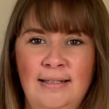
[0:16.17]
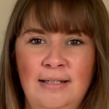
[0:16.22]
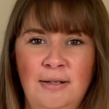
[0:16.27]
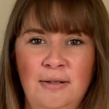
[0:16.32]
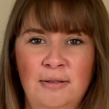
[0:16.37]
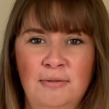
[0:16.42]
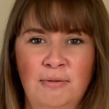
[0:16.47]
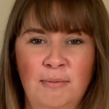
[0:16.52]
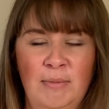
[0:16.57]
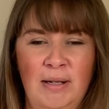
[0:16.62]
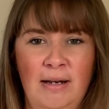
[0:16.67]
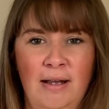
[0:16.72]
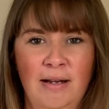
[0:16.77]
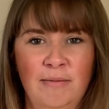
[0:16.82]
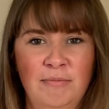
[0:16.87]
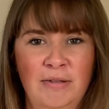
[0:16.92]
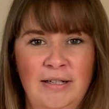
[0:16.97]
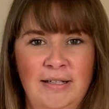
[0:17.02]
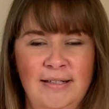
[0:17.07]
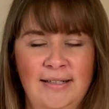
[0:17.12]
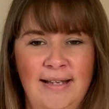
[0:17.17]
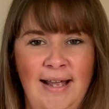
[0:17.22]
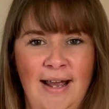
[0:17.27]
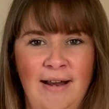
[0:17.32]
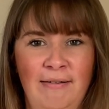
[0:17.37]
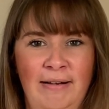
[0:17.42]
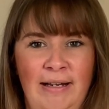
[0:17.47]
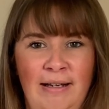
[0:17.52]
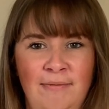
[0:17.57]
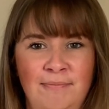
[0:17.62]
news from the Lyme Regis
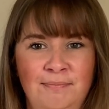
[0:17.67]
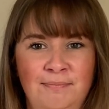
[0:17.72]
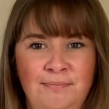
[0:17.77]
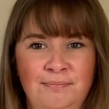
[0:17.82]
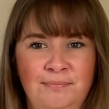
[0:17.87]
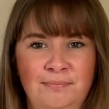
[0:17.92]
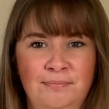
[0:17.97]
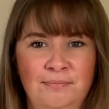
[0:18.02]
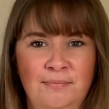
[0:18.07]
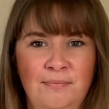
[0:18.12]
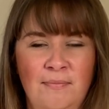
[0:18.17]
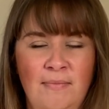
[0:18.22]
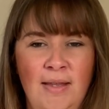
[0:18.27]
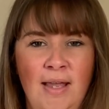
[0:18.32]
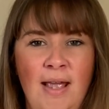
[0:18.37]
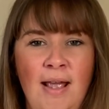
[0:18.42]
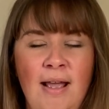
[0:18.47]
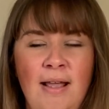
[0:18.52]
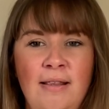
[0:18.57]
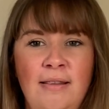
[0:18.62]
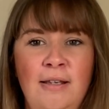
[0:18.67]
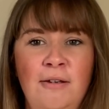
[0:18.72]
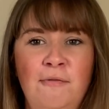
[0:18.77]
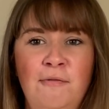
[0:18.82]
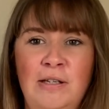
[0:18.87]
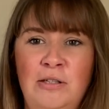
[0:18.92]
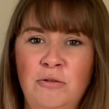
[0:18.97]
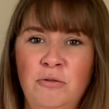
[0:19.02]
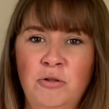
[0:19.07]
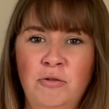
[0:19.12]
area. The
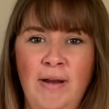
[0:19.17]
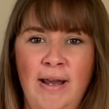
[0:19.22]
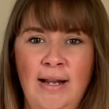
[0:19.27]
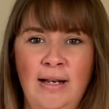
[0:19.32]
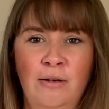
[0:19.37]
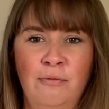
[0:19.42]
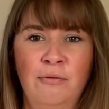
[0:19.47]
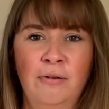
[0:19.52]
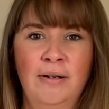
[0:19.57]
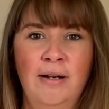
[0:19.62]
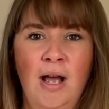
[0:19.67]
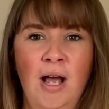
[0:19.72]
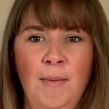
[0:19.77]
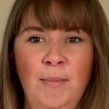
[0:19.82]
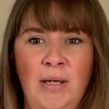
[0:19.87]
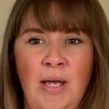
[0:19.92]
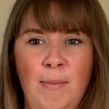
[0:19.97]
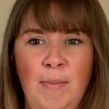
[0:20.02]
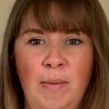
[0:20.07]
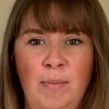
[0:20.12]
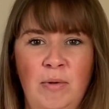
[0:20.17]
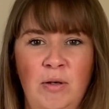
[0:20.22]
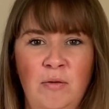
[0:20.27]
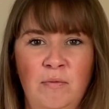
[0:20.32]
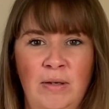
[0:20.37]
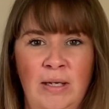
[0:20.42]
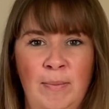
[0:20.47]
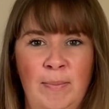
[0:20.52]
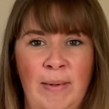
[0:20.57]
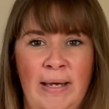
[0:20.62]
official trailer for an upcoming
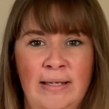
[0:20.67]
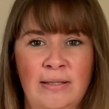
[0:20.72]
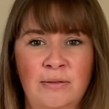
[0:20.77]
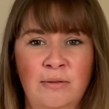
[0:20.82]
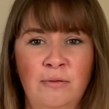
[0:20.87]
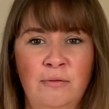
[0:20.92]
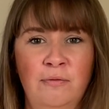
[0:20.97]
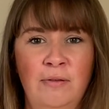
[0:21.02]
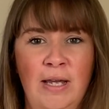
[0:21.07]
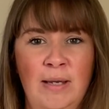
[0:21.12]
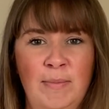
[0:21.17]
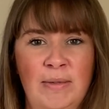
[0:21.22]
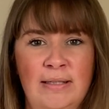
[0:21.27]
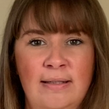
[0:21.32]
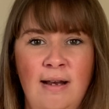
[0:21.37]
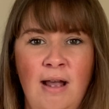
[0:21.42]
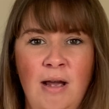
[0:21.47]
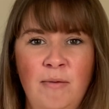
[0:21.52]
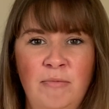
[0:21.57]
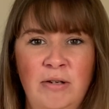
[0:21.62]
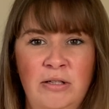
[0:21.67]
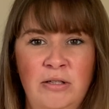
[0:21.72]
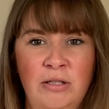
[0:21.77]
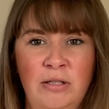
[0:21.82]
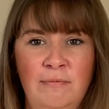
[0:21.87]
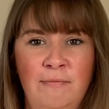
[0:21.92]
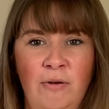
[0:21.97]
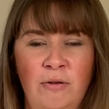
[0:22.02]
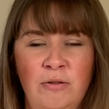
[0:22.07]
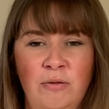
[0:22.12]
movie based on famous Lyme Regis
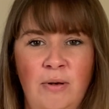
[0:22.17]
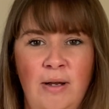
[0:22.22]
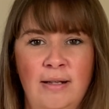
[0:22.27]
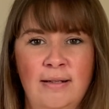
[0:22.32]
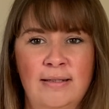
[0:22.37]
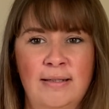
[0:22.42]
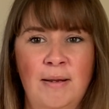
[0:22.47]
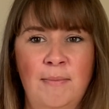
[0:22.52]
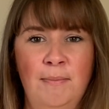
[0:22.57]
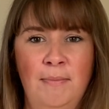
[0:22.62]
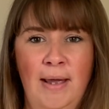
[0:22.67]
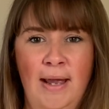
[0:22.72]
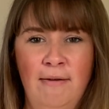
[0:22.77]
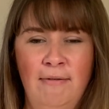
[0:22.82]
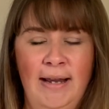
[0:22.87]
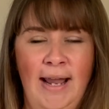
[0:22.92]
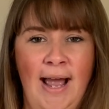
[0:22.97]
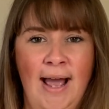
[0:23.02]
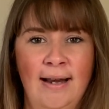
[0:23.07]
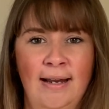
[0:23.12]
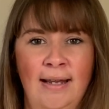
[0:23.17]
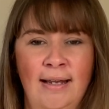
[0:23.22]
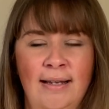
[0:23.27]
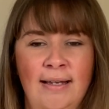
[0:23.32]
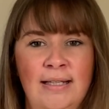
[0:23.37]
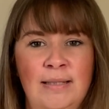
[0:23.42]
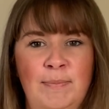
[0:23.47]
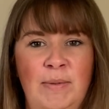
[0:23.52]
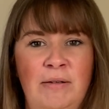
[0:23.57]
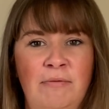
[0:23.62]
fossil hunter Mary Anning
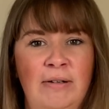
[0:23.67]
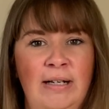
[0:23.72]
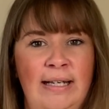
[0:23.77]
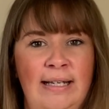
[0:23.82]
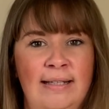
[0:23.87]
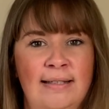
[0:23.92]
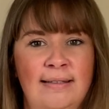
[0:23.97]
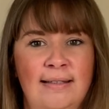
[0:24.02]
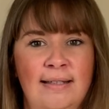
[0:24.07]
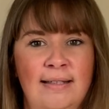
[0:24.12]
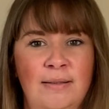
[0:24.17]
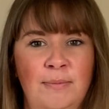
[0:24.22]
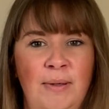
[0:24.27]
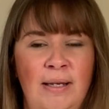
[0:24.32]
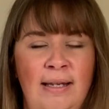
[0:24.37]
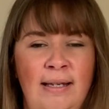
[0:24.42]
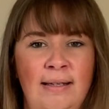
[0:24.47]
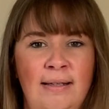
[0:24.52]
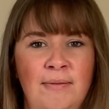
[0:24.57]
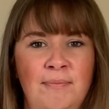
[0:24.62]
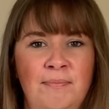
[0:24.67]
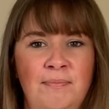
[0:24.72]
has been released this week.